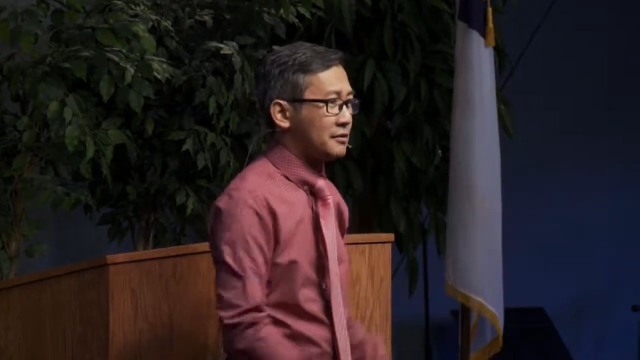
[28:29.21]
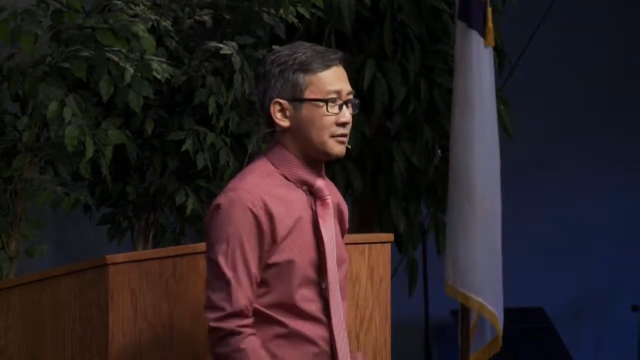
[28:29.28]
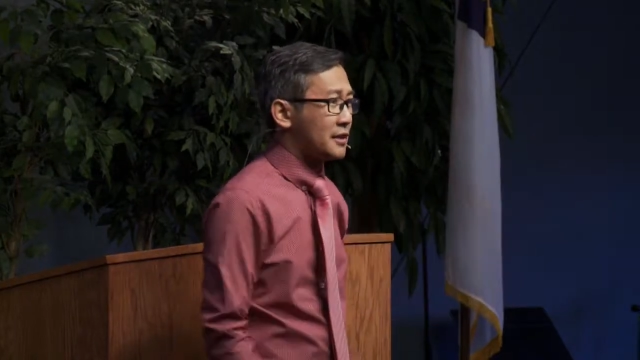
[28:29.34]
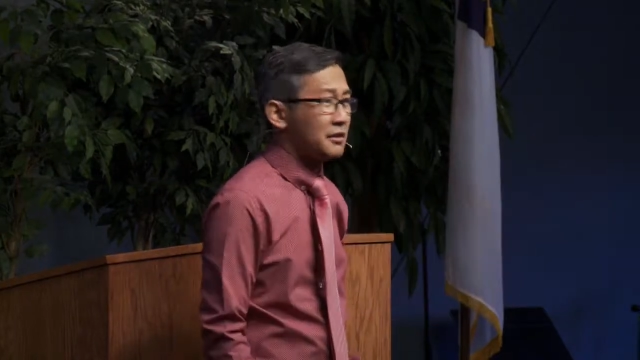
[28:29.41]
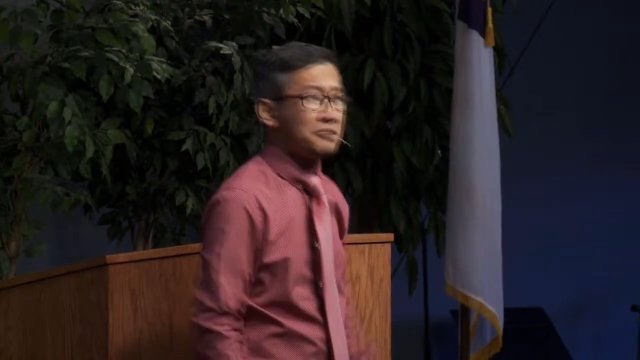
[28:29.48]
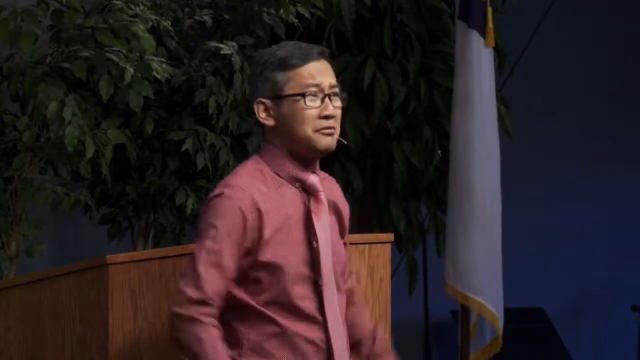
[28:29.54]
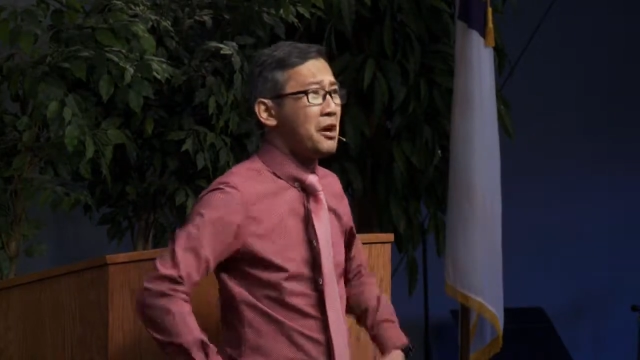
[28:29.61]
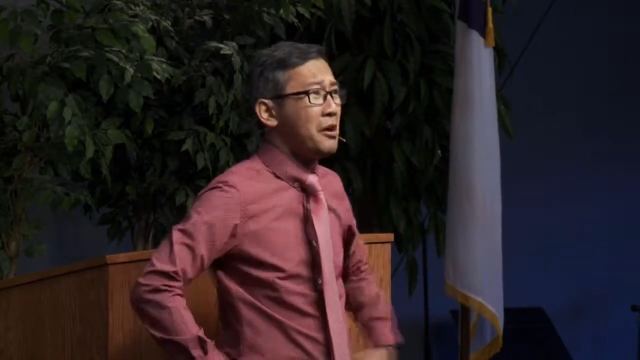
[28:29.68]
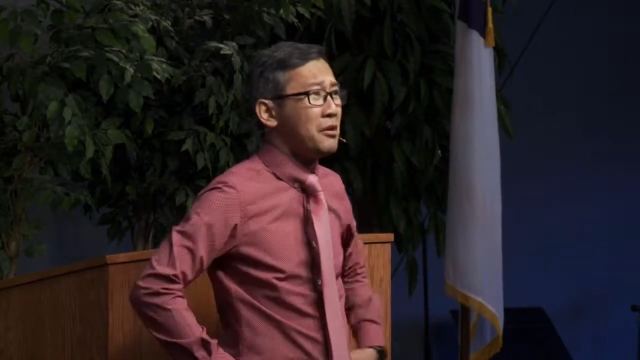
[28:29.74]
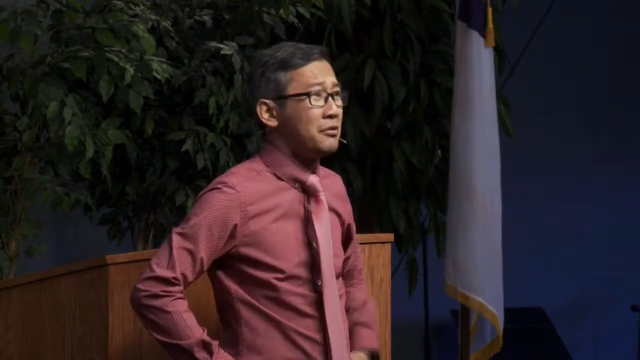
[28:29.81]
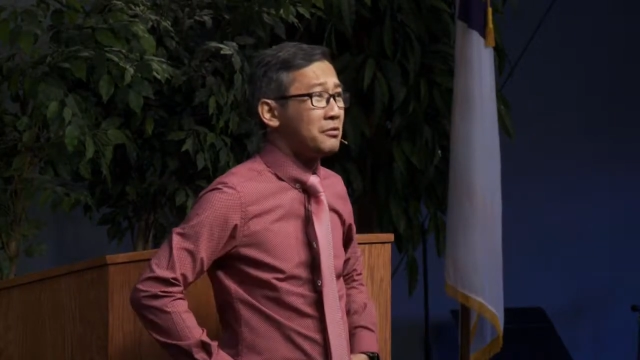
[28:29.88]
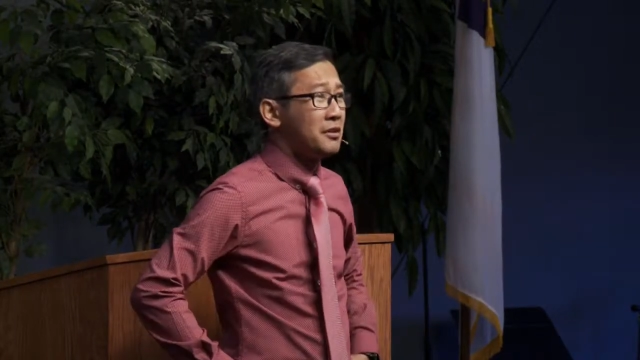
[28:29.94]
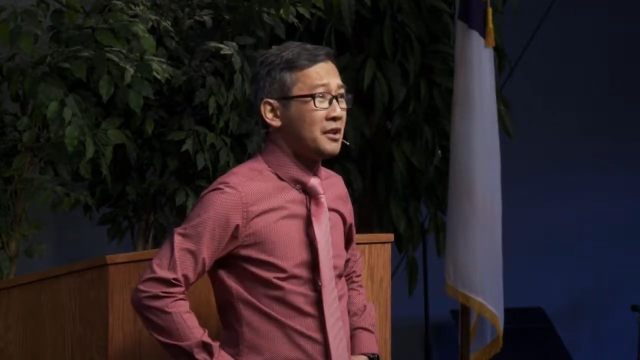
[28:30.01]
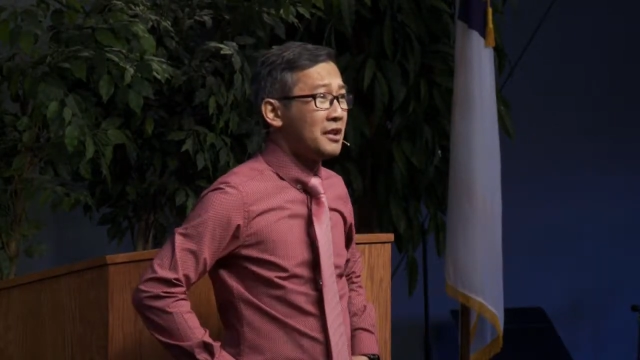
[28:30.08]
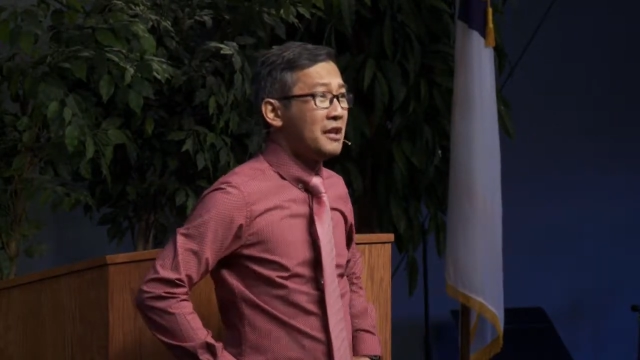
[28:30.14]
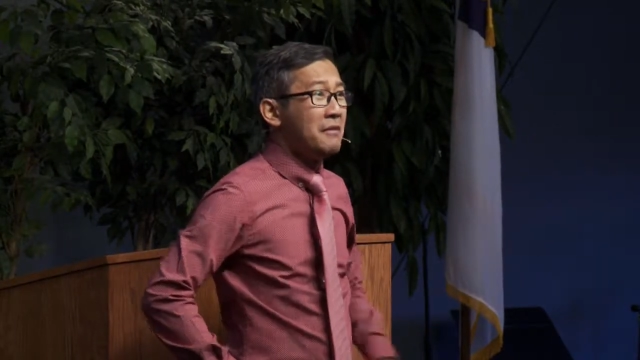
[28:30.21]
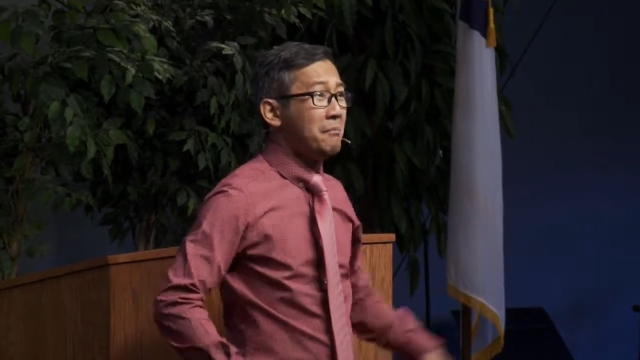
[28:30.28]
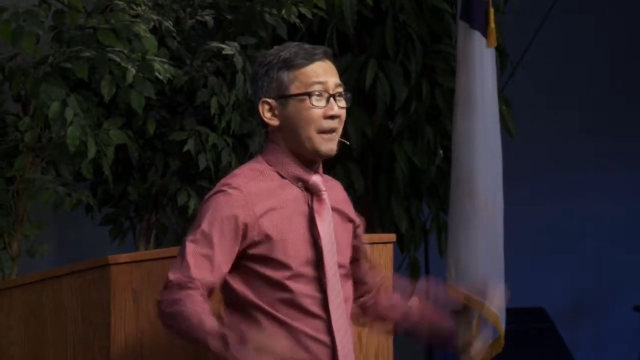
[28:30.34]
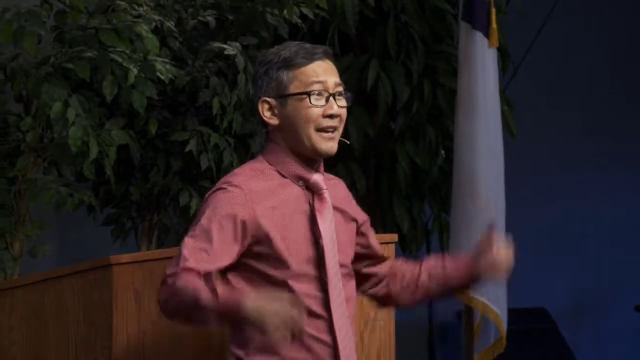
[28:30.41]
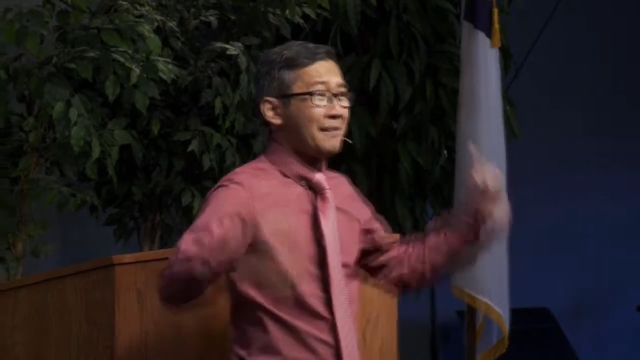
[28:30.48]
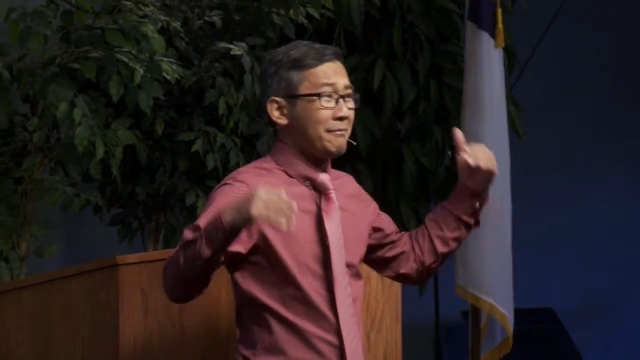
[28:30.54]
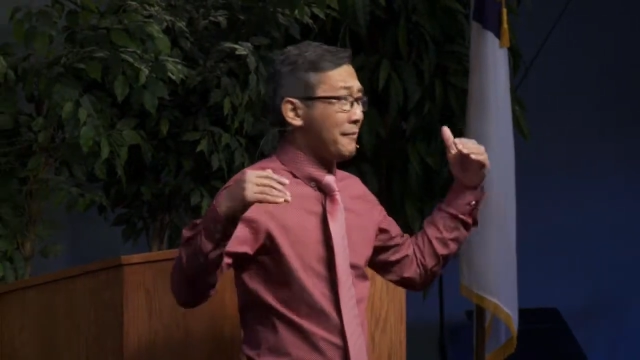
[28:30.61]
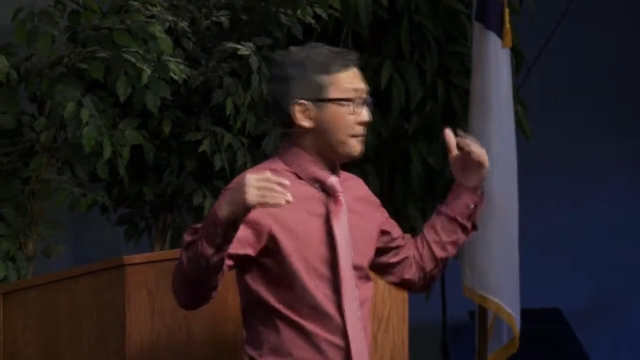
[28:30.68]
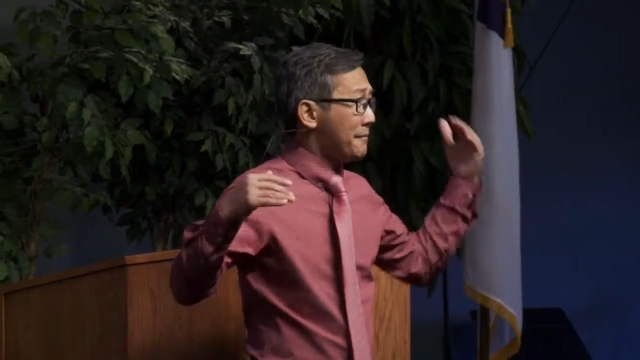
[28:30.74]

I said, No, my,